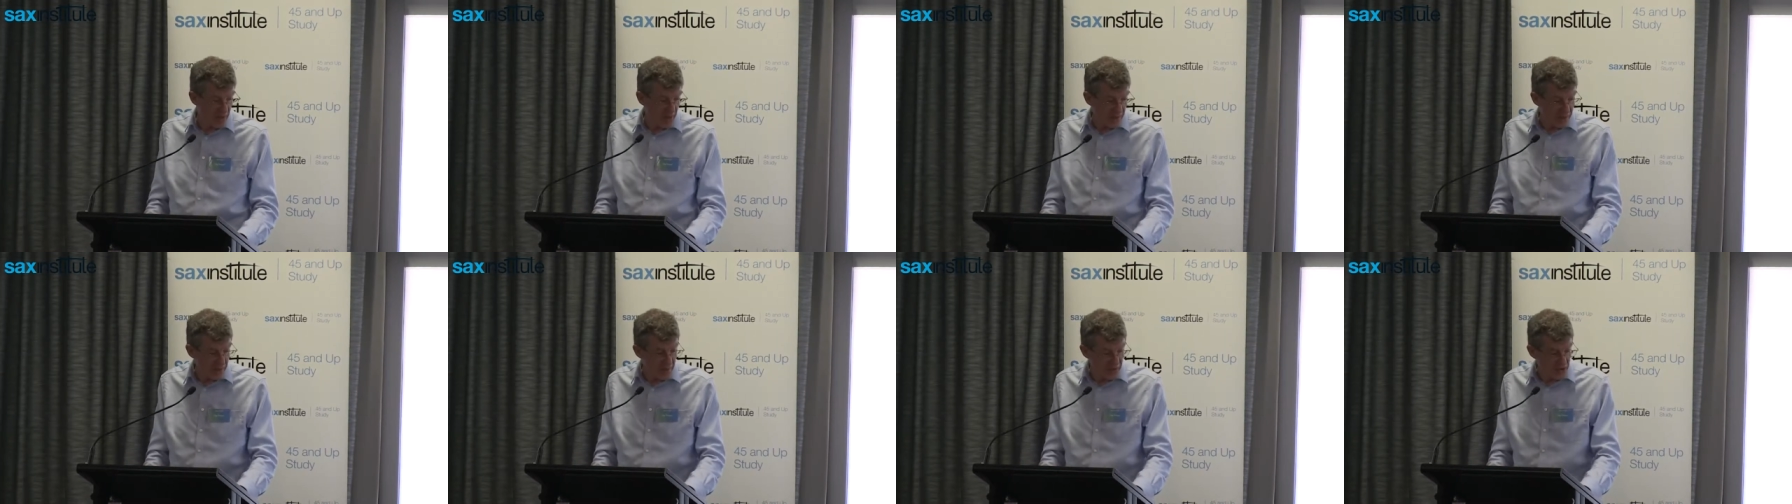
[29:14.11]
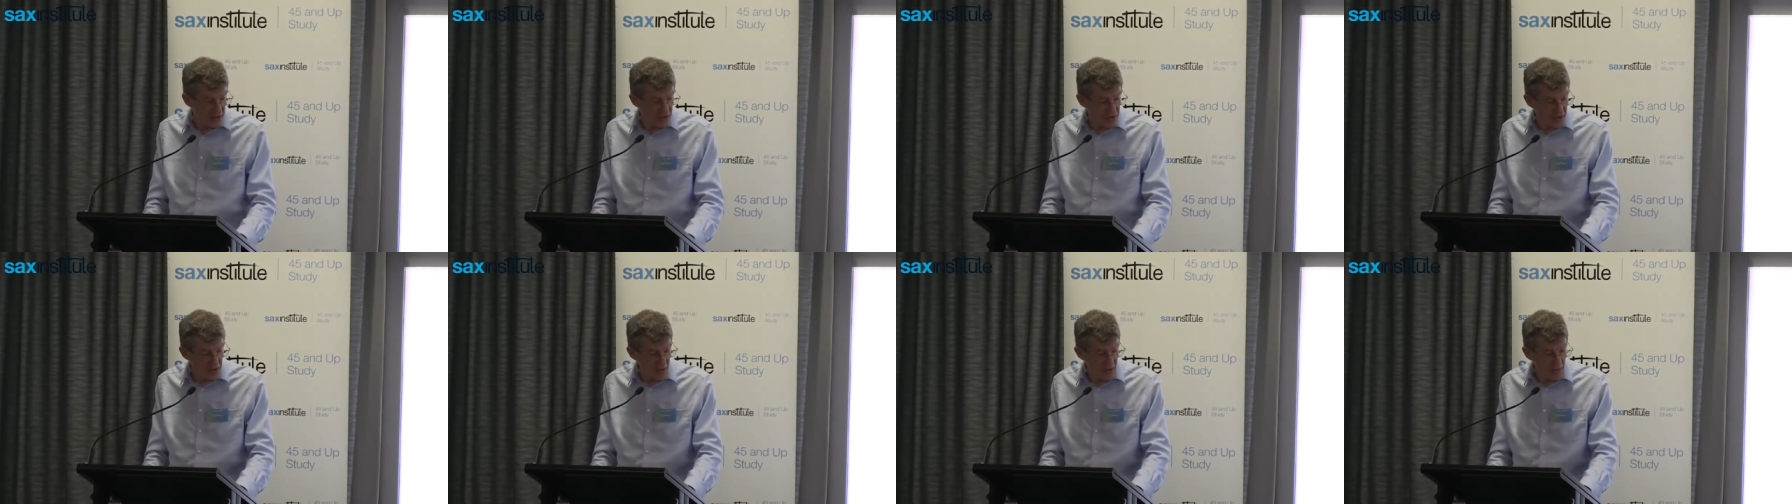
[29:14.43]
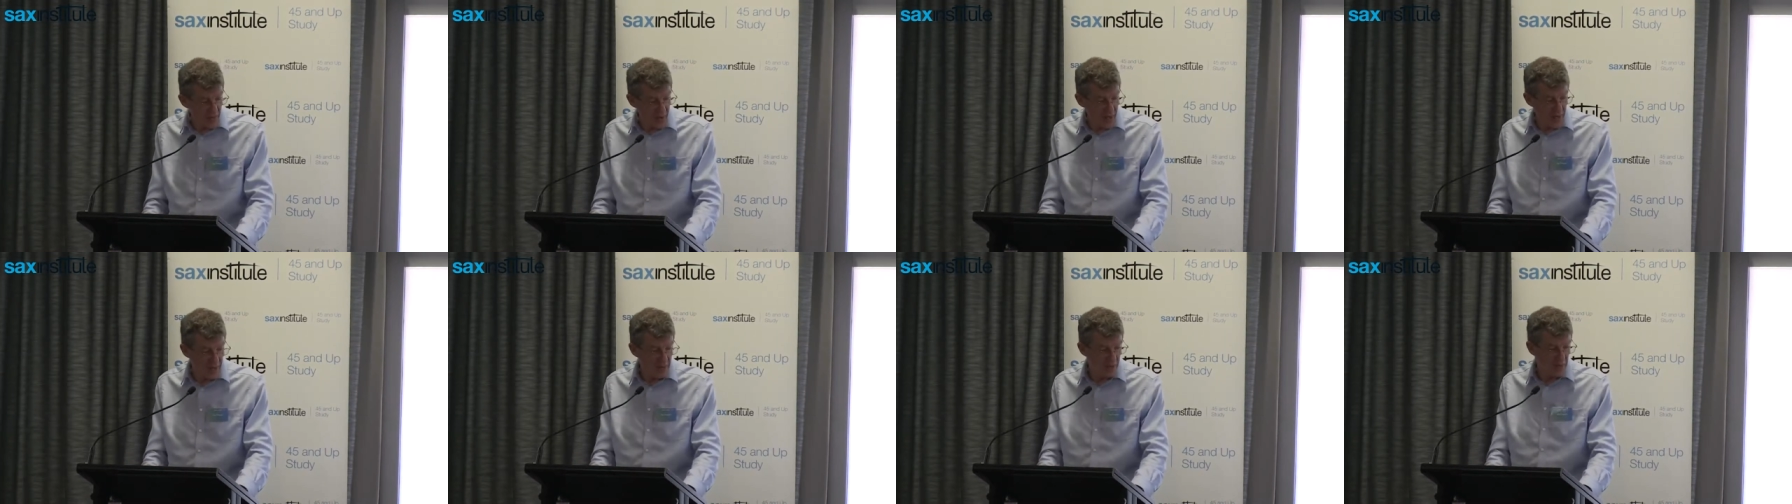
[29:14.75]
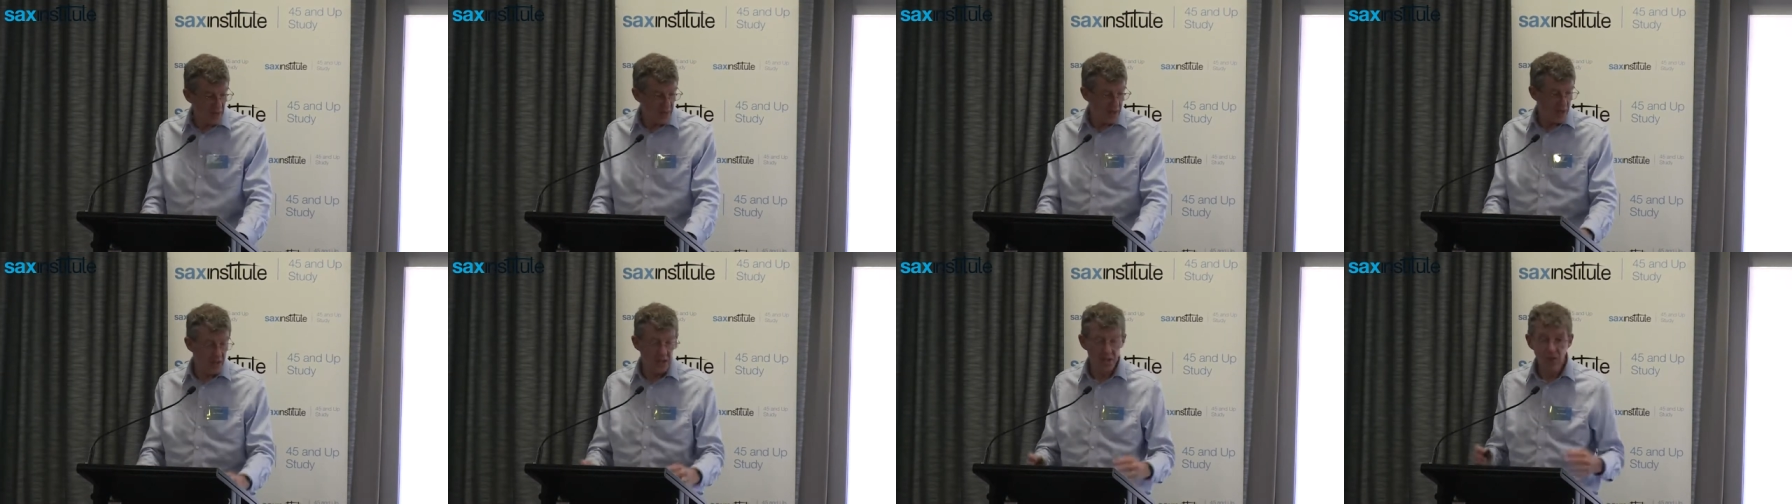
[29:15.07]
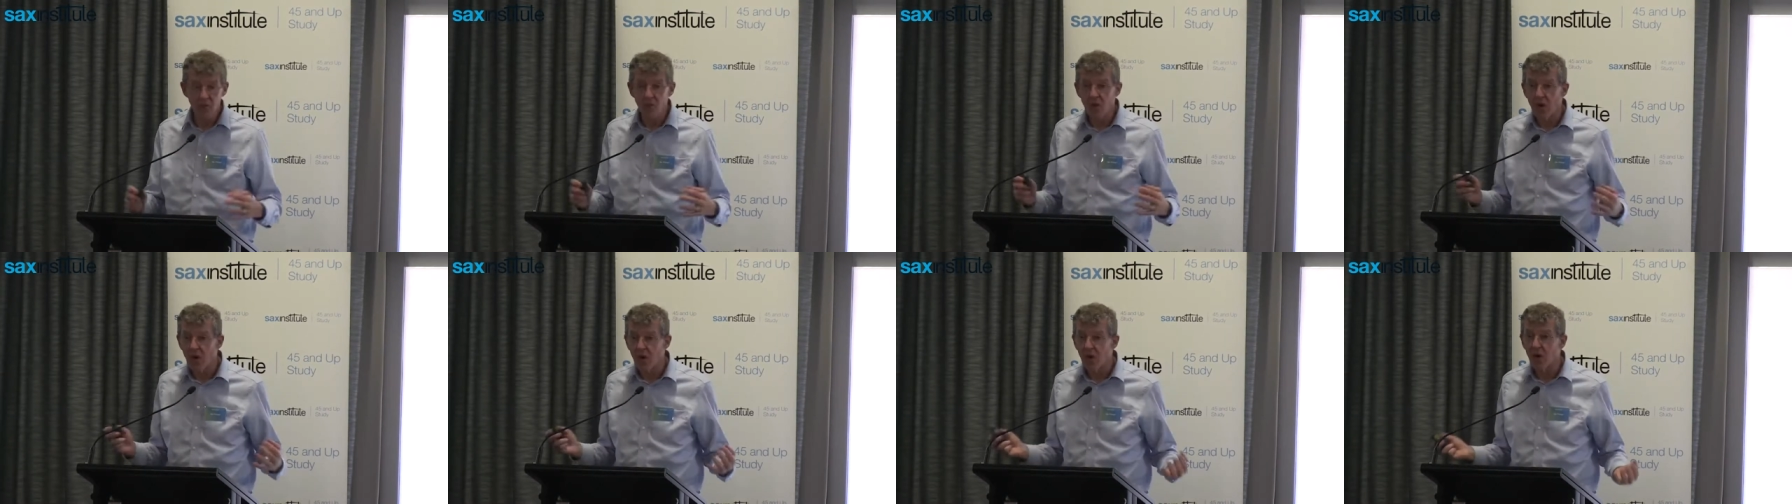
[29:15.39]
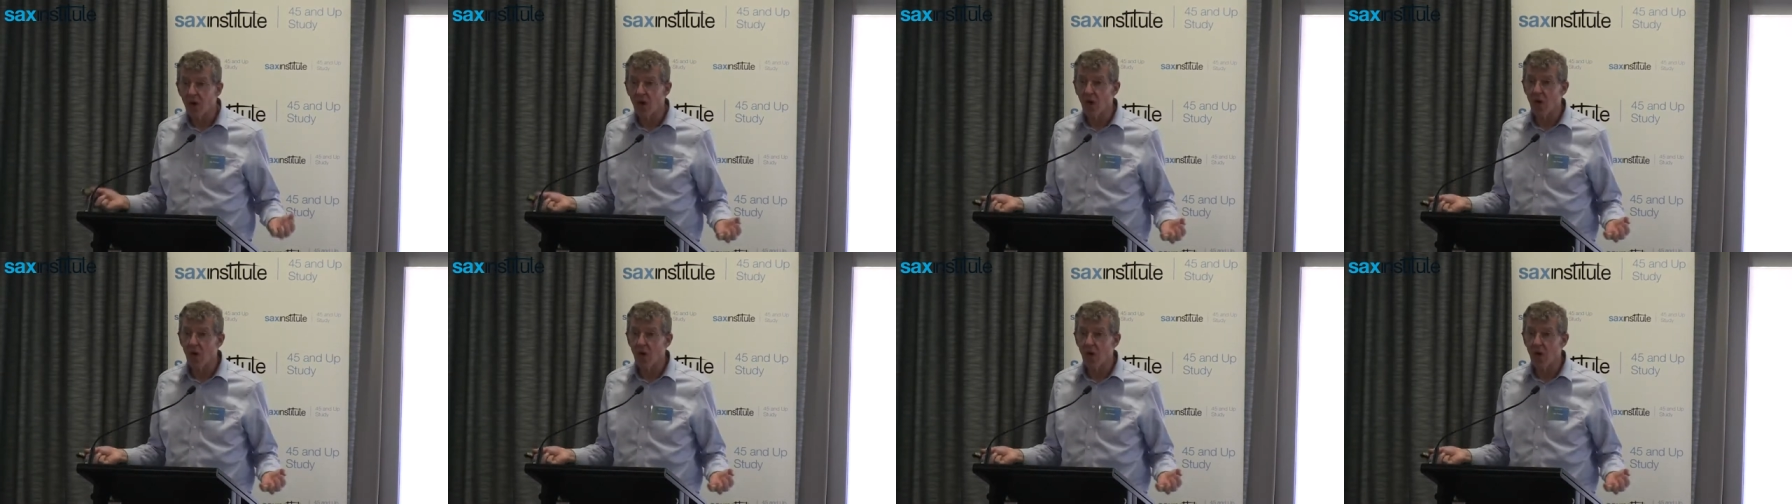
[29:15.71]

I've mentioned already we need to work